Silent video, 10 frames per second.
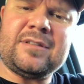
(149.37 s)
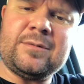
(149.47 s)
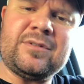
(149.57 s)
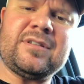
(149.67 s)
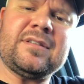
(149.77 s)
And
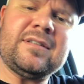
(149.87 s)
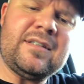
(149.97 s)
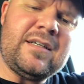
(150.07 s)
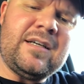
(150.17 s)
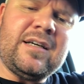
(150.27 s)
it was,
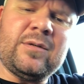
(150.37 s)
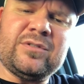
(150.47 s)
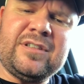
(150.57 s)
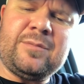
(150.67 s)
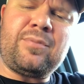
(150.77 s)
it
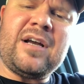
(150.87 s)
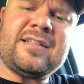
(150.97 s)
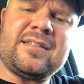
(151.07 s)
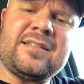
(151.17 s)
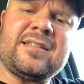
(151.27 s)
was these
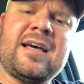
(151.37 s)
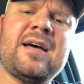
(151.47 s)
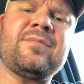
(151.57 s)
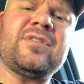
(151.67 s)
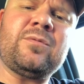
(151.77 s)
pressing
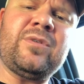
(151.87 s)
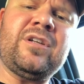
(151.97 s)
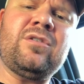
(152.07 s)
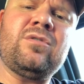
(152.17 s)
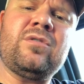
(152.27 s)
times that we
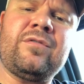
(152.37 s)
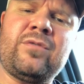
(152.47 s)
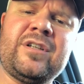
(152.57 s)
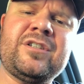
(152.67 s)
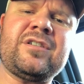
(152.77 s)
knew if
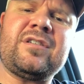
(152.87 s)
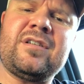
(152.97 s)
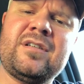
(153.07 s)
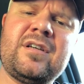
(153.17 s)
we just